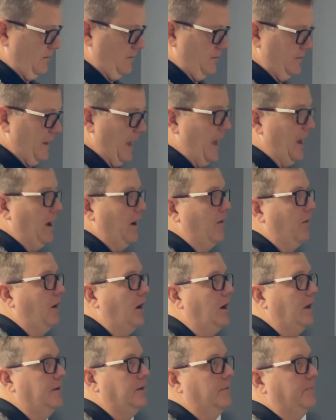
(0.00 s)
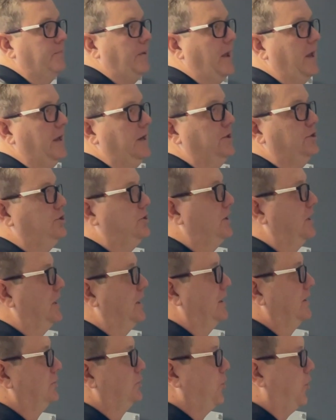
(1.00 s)
Now, on the page
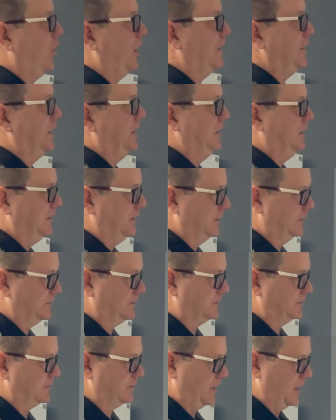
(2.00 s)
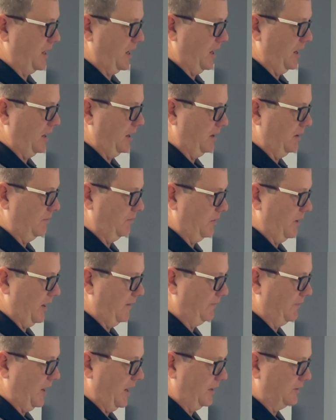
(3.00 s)
20, this,
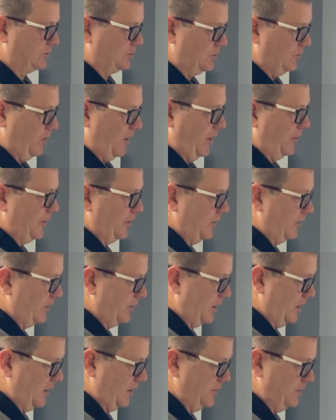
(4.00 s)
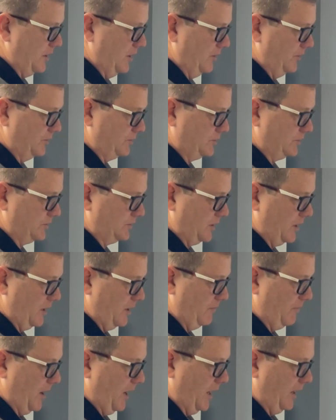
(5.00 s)
I've got two other notes
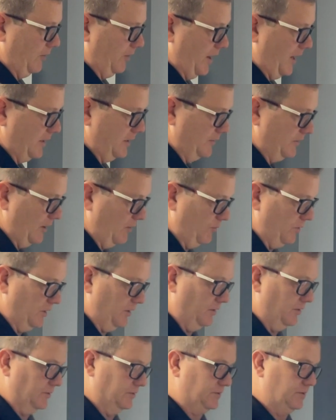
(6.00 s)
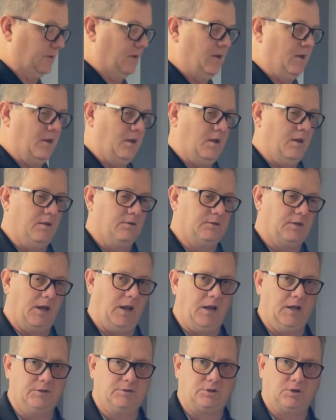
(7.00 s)
highlighted that we use to
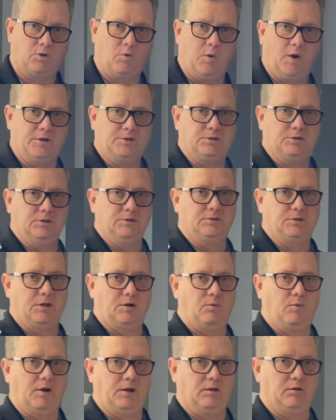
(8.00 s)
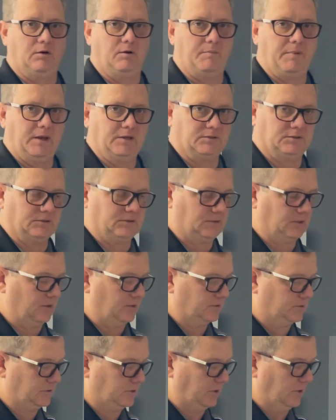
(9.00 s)
answer questions on a regular basis
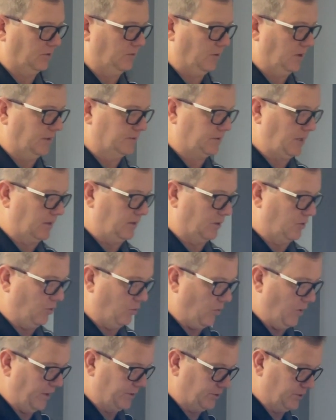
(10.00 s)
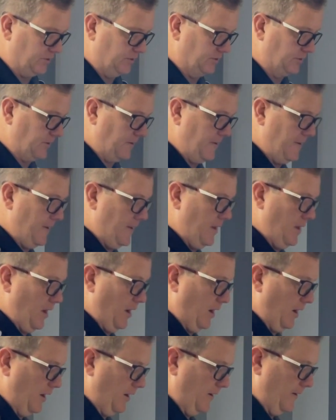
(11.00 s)
here too, technical questions.
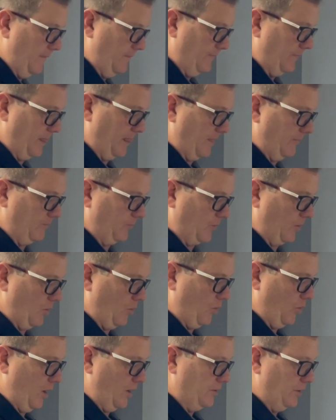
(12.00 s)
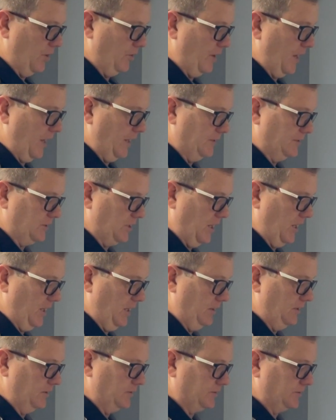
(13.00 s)
Note
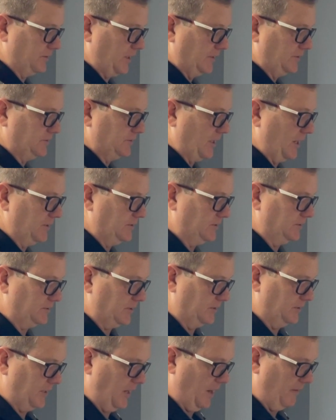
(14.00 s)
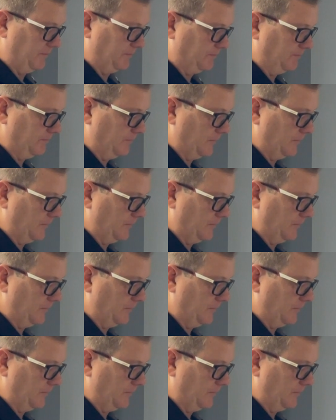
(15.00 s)
18, stud sizes and depth,